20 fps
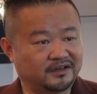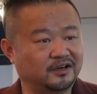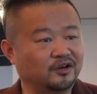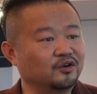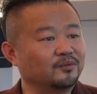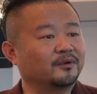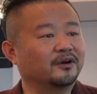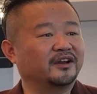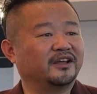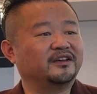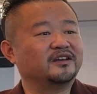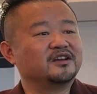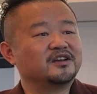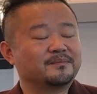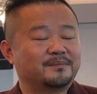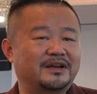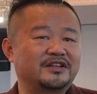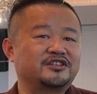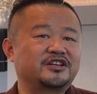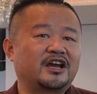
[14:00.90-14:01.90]
globally,
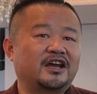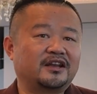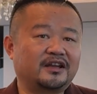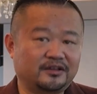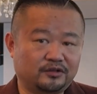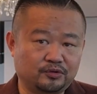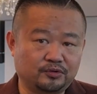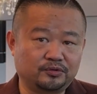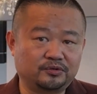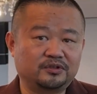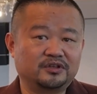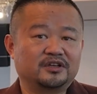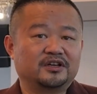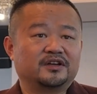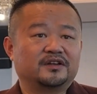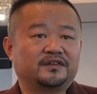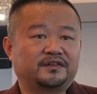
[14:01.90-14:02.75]
but China do